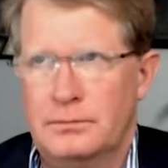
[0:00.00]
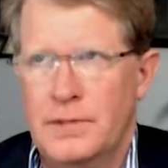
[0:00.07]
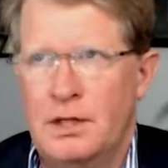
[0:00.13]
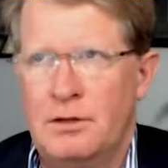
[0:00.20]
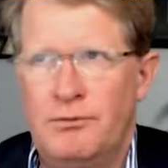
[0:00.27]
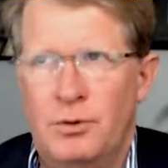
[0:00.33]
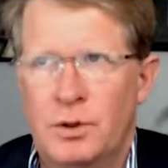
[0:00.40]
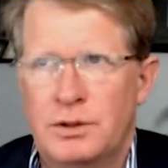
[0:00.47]

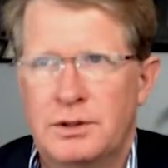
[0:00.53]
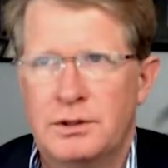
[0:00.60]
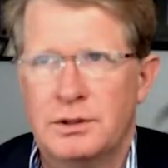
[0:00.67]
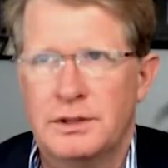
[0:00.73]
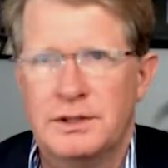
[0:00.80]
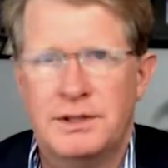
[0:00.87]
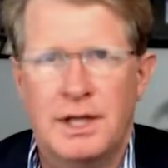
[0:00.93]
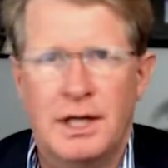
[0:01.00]

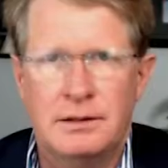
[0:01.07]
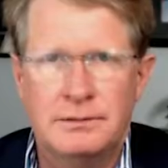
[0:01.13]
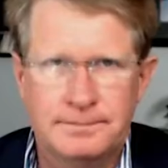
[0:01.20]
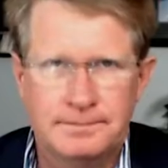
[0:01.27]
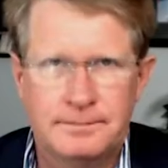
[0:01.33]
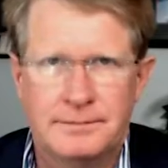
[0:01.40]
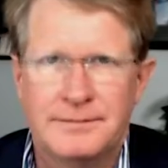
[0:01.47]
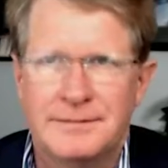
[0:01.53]
Unfortunately, John,
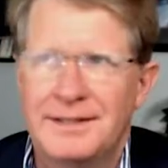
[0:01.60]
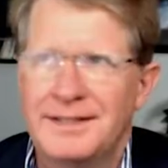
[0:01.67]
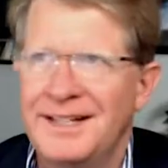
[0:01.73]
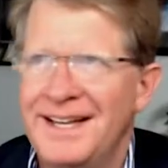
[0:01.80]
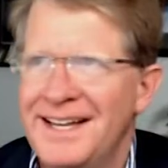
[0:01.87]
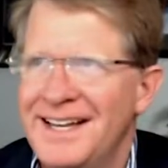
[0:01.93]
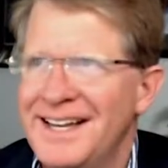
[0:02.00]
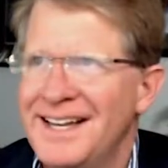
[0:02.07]

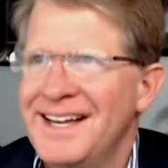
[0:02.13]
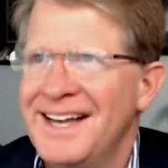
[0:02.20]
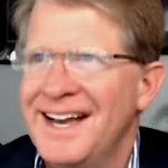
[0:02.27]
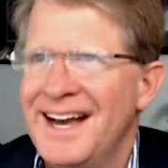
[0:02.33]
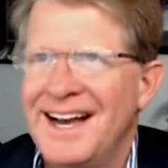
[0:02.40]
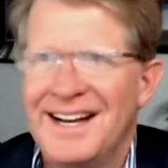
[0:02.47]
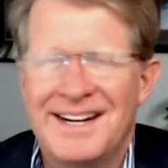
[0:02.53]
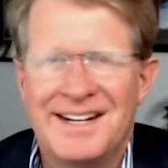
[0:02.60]

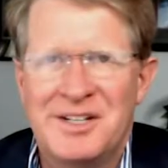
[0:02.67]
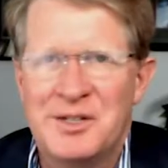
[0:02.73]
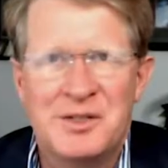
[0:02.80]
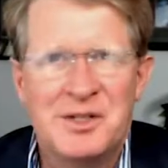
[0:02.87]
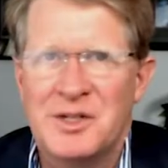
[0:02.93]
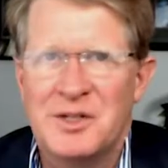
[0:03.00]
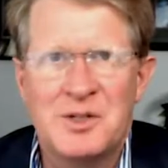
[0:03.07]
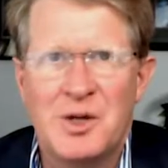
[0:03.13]
there's